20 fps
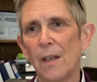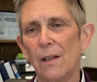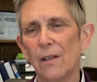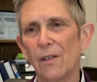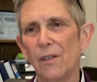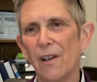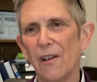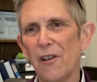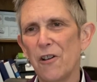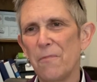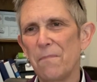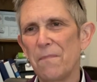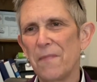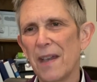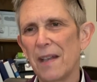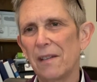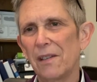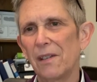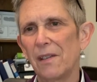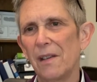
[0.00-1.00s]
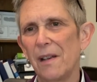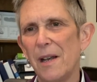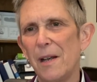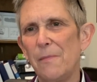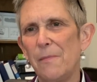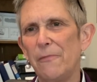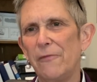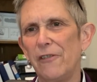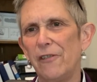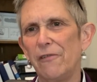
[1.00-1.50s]
So I hope that's
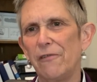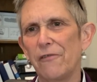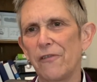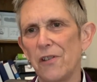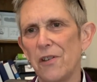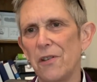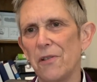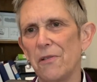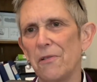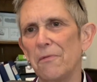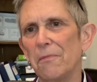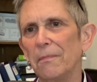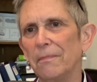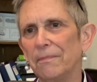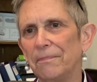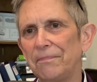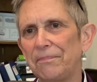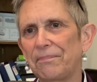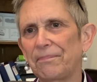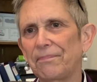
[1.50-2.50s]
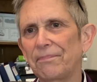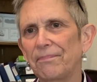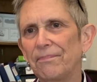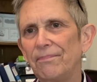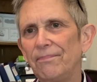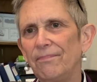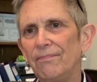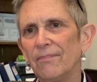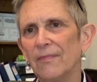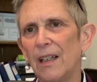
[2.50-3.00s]
helpful for you.
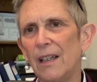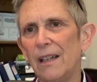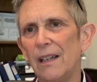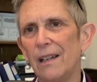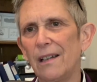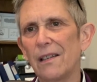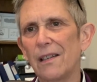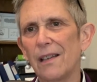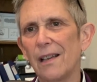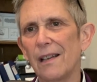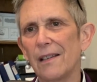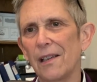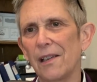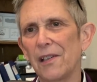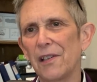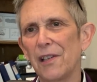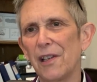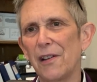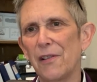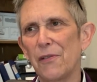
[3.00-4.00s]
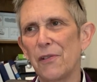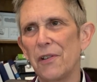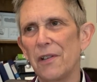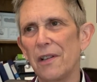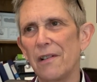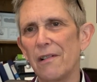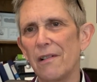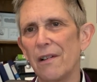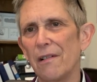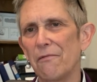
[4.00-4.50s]
It is, as I said
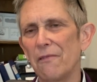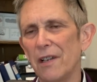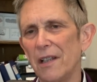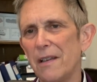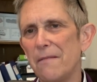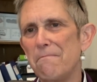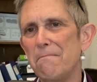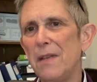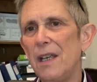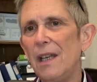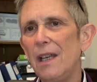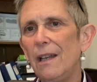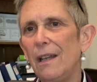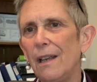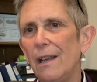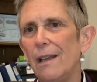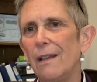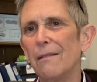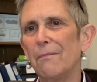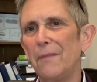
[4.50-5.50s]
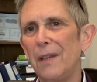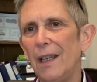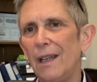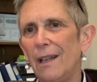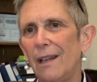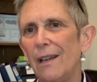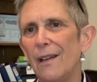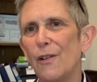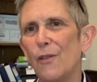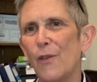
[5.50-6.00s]
earlier, a really
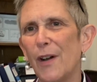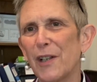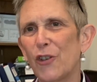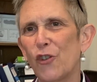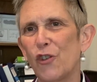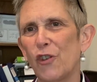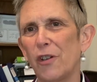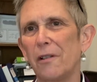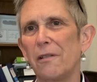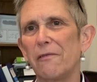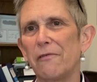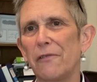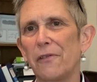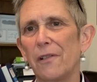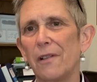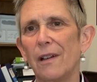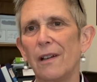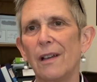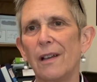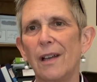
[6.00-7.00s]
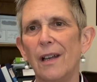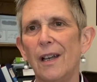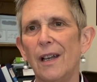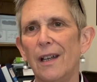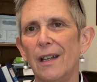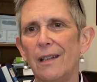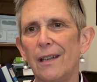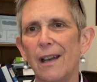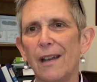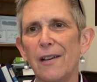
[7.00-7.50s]
meaty question for a
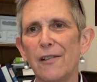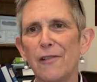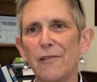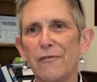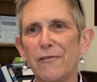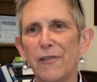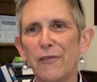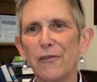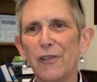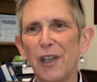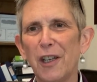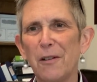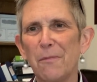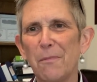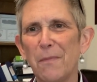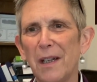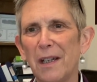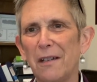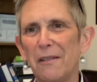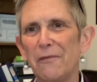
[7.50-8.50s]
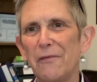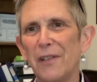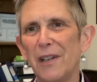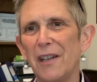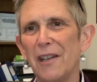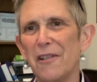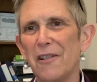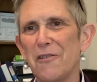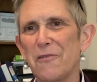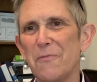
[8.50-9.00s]
10 or 15 minute
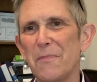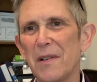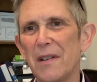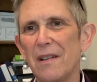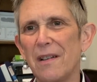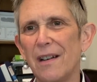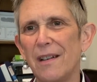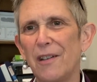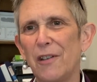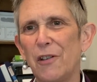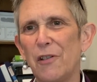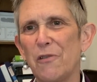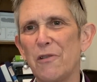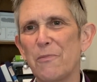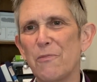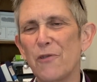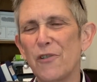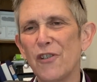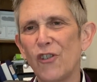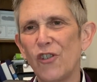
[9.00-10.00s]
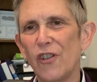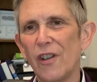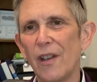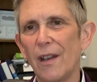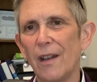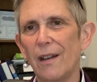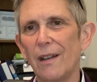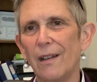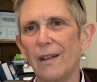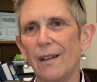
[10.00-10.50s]
video, but I do
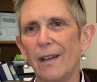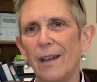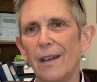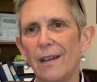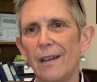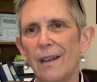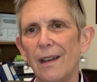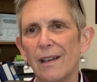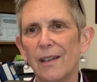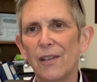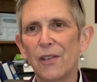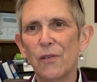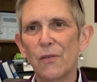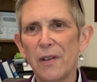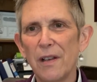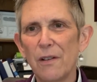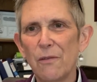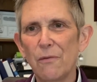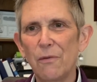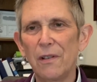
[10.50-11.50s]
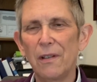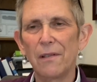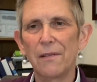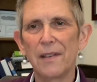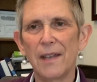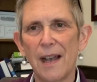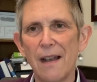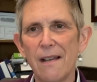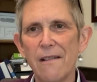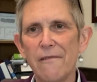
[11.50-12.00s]
appreciate it. And next week we'll
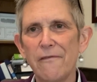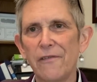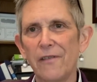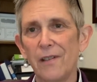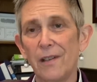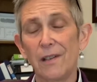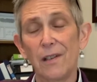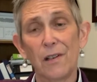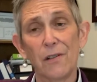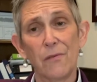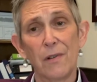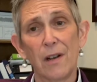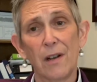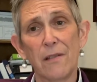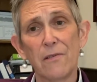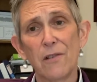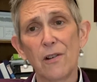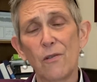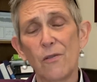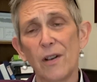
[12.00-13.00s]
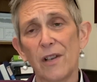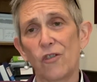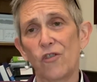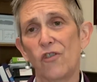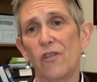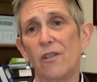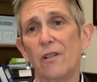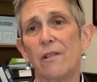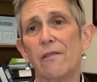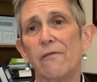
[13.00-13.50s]
dive into another
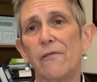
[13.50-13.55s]
question.